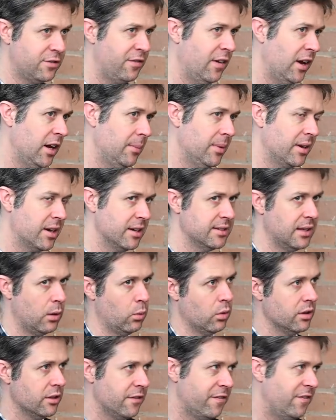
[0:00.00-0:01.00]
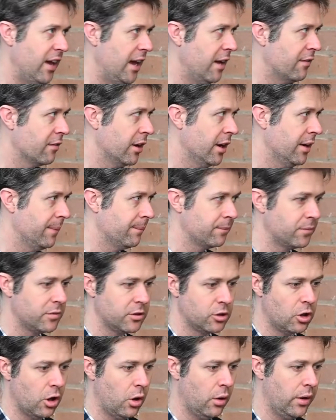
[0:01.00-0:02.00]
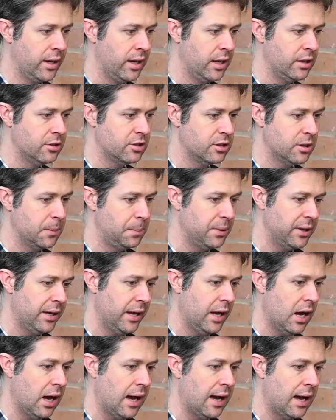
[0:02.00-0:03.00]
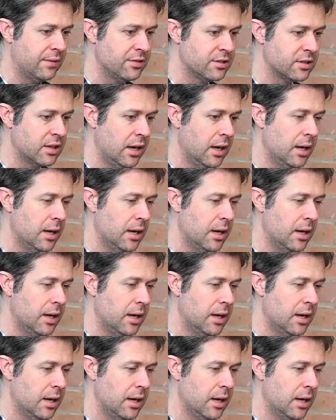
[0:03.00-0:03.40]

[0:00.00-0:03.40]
funny because they weren't the favorite going into the playoffs.